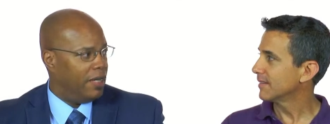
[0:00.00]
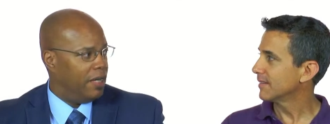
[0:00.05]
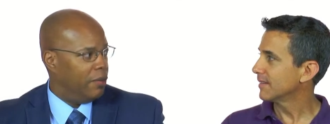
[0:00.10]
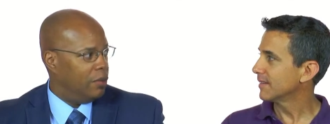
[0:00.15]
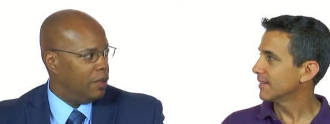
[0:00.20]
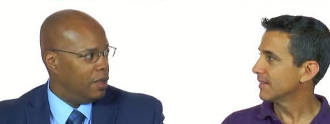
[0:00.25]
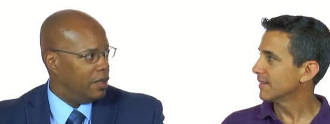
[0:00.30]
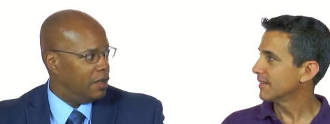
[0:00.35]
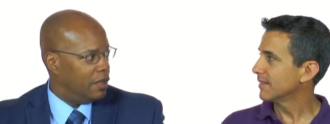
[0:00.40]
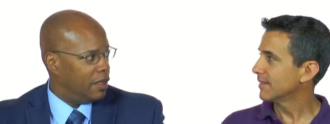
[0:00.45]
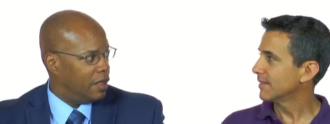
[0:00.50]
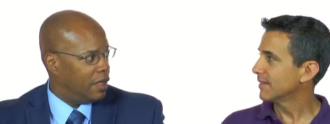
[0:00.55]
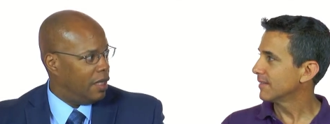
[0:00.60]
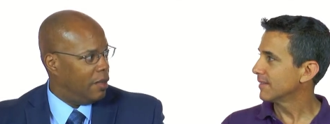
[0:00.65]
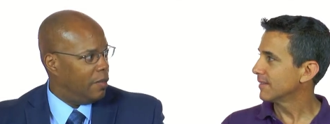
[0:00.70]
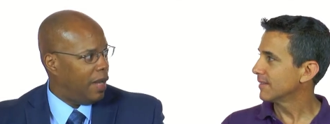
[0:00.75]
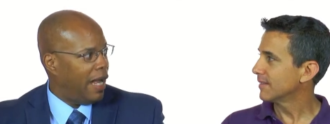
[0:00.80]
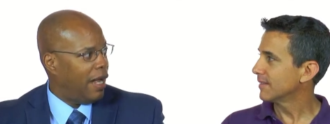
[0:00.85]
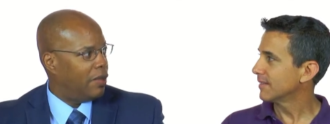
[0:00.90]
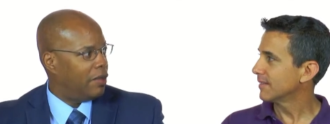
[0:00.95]
Speaker 1: anyone to
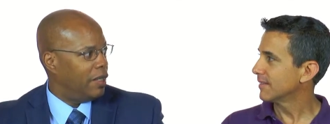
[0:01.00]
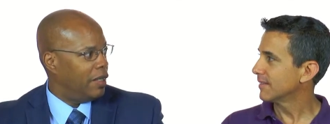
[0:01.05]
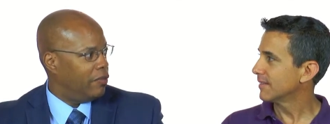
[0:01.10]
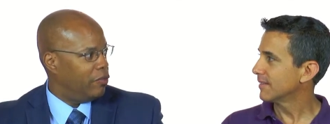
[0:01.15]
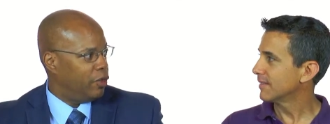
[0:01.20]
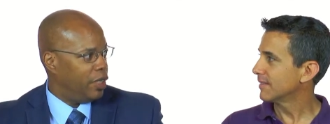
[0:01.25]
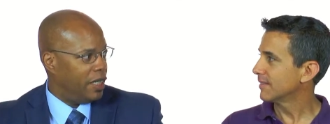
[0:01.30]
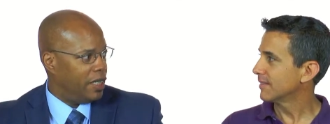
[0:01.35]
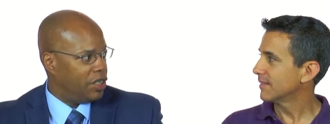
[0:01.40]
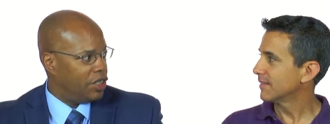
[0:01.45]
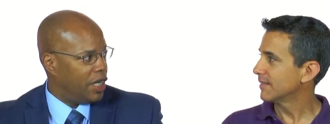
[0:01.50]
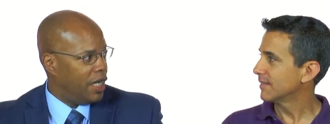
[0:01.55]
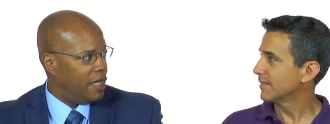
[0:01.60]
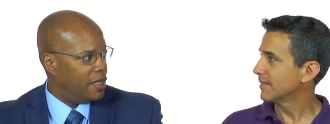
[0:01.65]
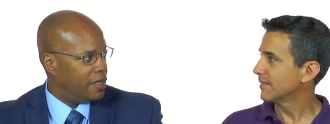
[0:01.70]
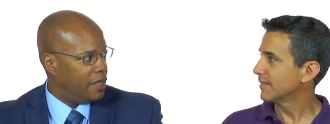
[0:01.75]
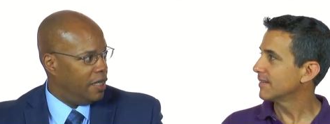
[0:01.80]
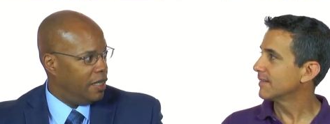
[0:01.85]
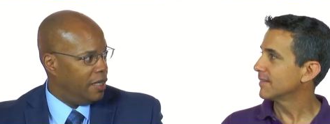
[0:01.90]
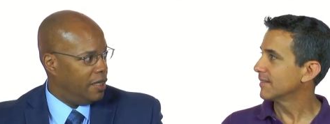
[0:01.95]
come out and
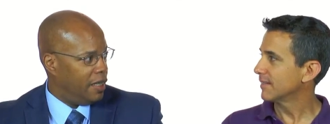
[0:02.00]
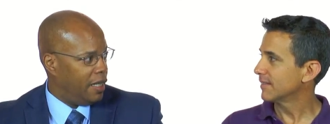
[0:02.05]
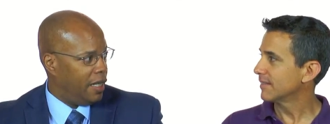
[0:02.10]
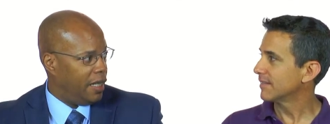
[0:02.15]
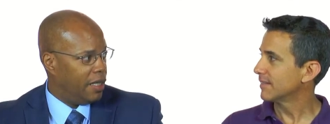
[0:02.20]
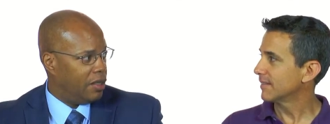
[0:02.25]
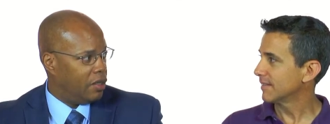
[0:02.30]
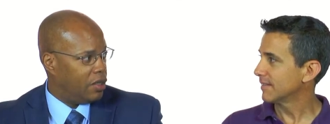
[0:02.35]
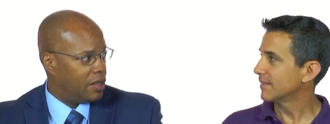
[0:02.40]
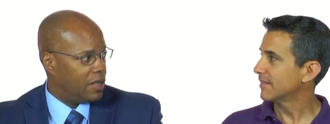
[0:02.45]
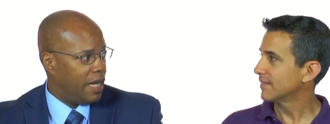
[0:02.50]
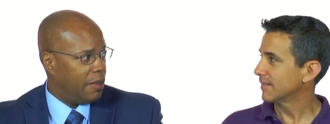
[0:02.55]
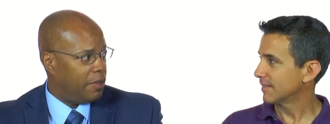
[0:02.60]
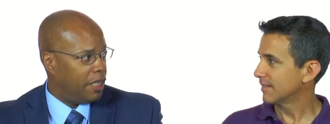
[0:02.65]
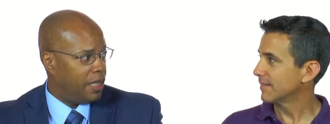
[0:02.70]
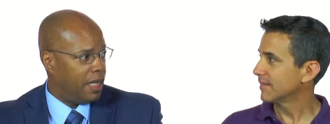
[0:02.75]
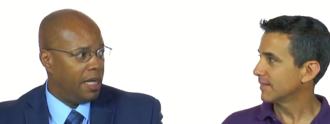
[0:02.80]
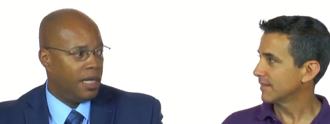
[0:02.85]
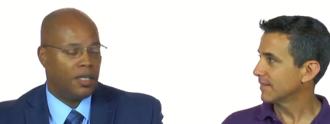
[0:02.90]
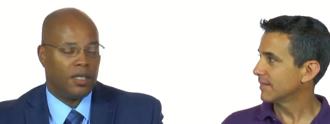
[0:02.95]
readjust anything and those type
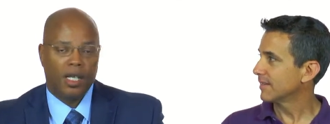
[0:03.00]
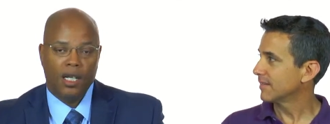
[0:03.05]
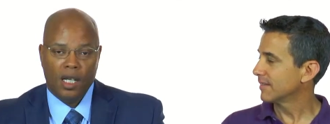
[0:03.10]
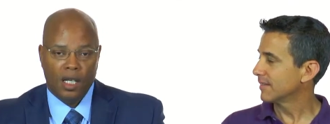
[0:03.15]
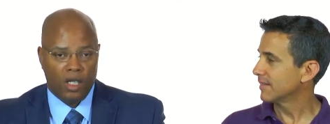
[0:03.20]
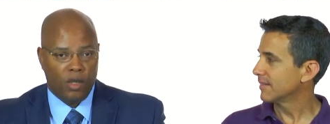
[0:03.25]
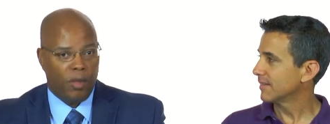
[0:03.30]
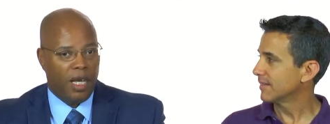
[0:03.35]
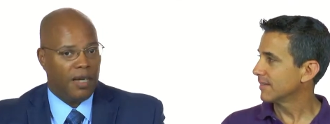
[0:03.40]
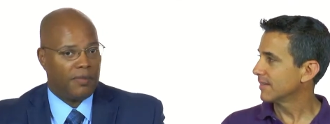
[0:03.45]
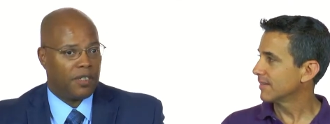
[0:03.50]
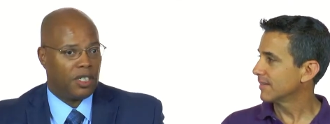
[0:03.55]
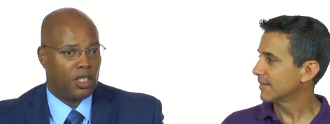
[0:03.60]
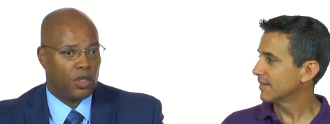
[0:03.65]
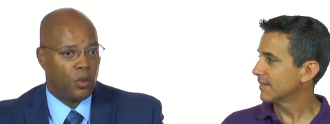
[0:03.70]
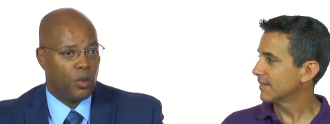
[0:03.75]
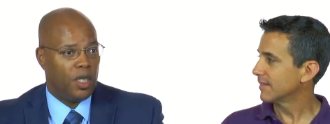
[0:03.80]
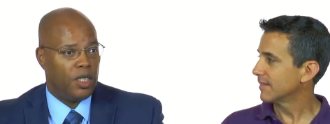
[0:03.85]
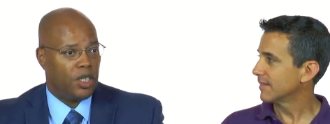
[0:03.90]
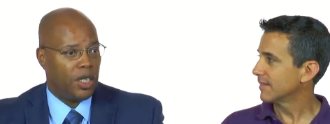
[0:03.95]
of things. You may have to
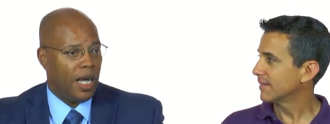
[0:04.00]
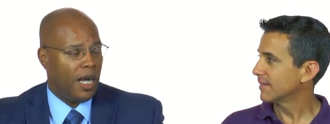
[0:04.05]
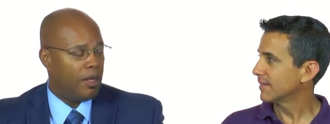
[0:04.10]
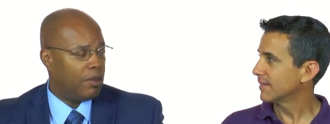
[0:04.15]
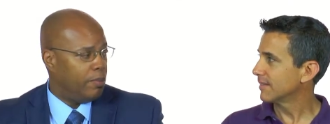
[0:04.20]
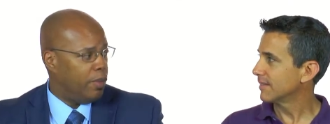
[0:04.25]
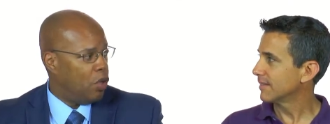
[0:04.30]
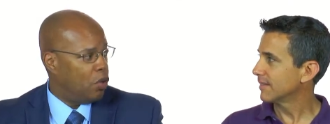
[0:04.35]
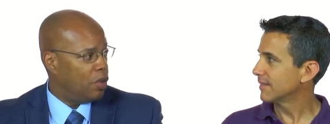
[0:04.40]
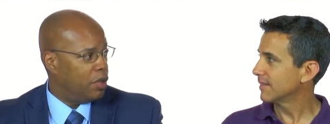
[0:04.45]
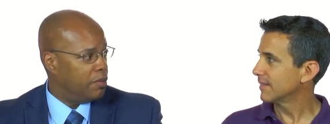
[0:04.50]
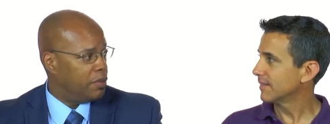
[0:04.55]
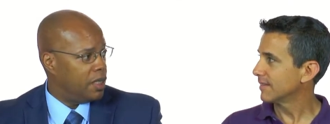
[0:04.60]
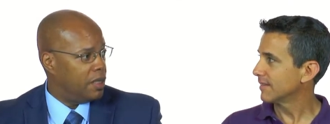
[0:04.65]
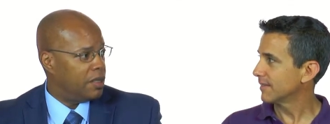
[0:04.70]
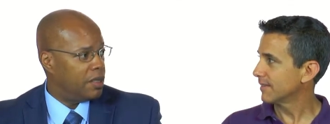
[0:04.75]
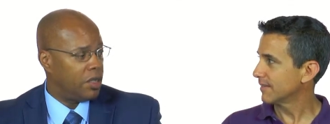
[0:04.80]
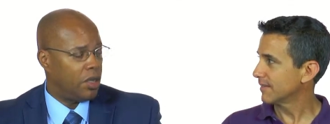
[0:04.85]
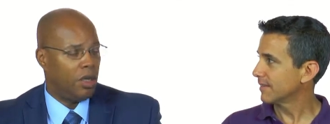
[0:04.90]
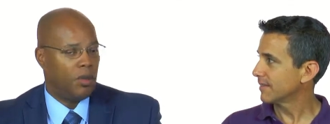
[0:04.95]
switch out modems
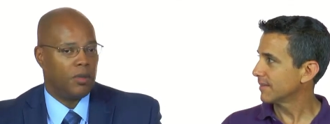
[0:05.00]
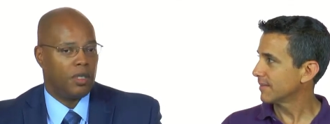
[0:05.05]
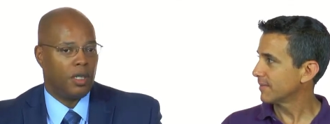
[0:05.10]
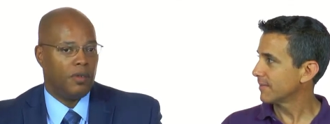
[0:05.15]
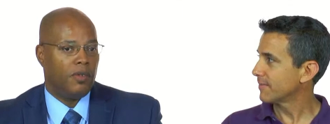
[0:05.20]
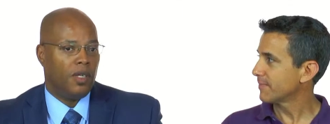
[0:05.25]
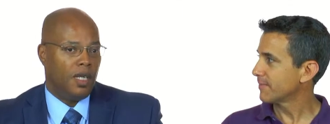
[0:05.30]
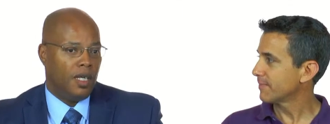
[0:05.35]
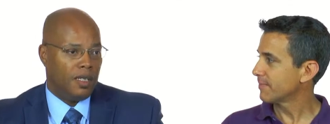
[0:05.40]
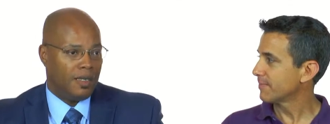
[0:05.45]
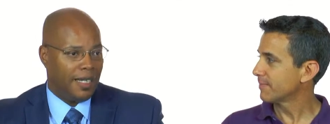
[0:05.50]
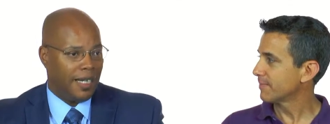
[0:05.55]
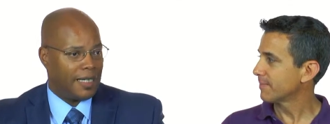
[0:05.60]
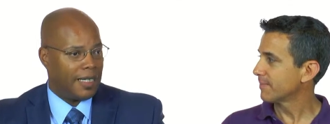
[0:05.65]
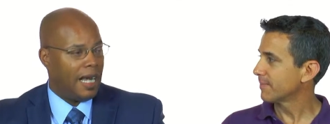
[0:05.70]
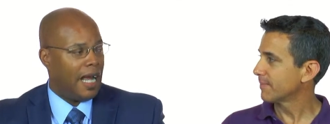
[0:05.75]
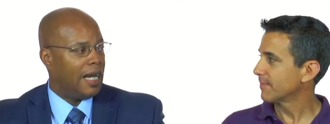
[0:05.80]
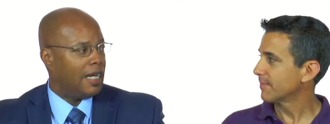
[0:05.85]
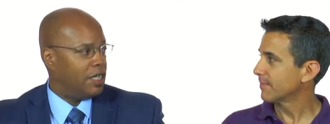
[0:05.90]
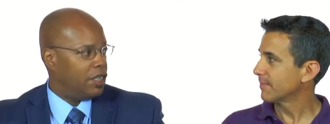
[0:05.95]
in terms of
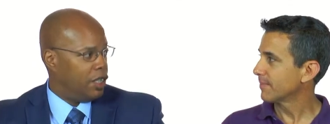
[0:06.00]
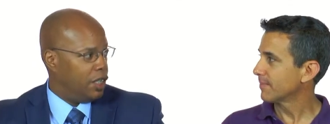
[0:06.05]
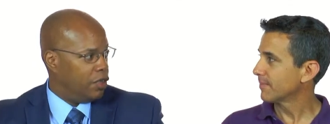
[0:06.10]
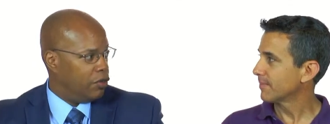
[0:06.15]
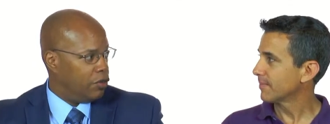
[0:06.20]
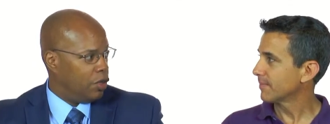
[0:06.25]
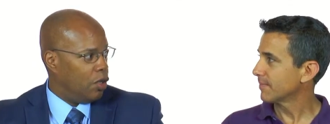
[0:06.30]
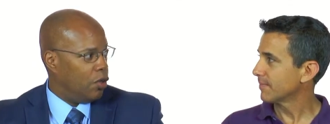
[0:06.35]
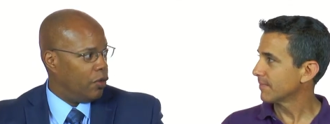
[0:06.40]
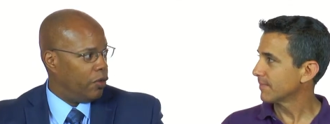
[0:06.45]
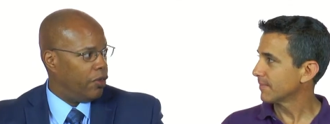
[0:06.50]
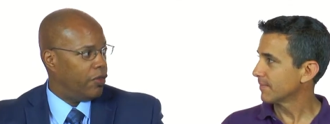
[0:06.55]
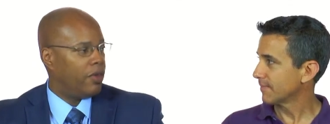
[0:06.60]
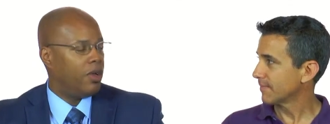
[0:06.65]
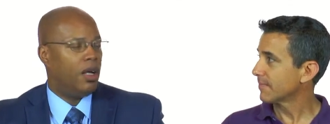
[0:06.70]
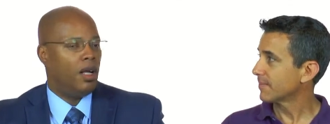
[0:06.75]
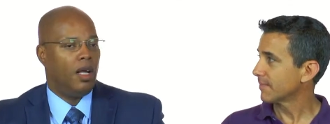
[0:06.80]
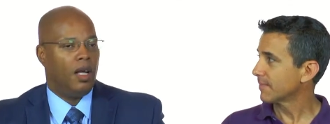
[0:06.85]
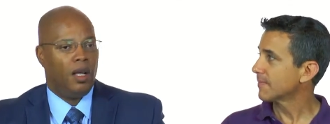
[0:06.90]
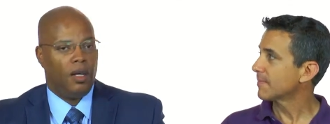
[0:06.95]
technology growth.
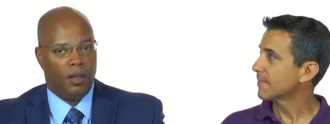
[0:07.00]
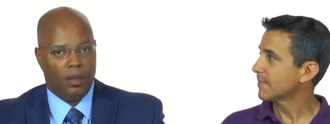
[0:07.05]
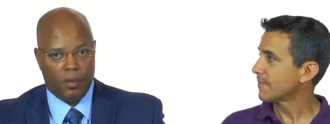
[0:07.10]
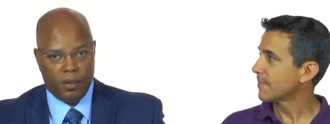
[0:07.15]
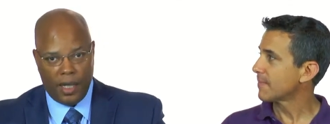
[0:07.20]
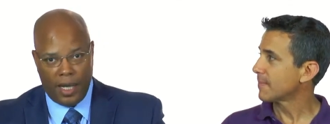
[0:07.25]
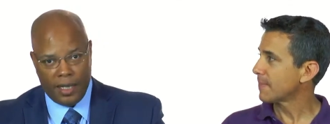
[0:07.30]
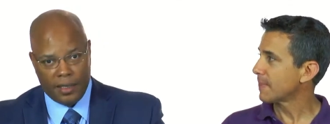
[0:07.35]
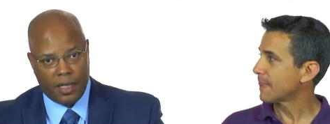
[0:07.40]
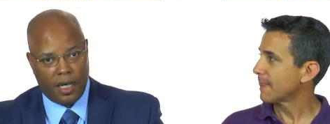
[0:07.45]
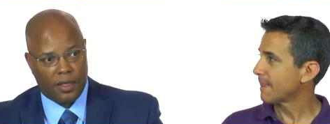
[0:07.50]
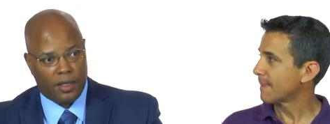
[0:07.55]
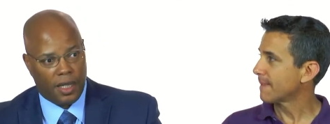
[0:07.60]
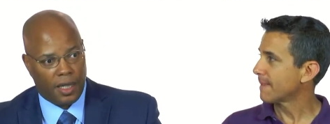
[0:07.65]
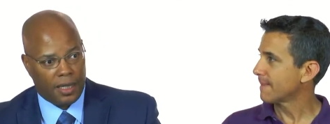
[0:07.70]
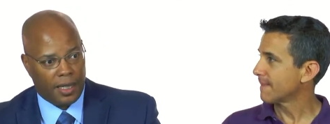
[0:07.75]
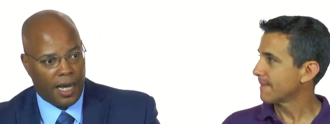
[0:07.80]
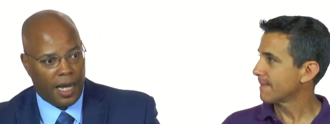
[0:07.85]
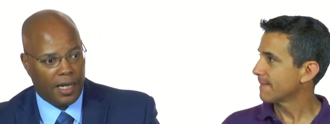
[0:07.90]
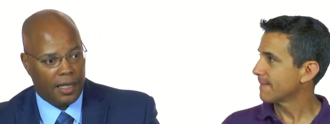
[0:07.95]
Uh, as our
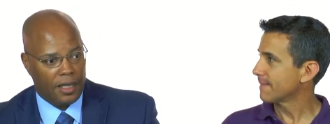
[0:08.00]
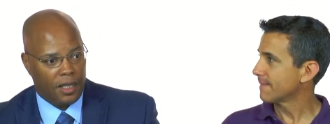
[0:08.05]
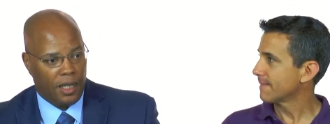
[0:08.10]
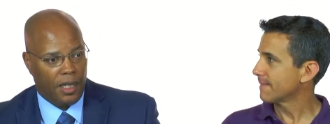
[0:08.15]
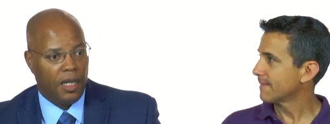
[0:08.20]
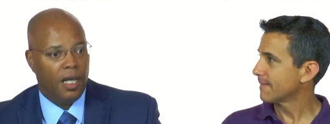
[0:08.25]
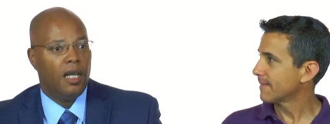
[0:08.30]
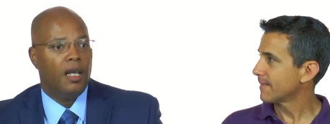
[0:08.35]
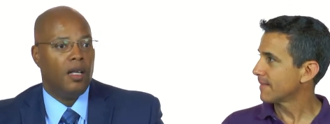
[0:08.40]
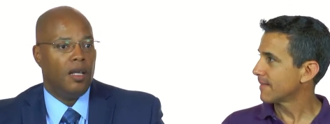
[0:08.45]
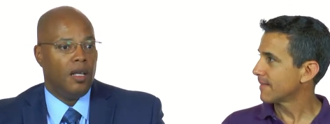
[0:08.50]
technology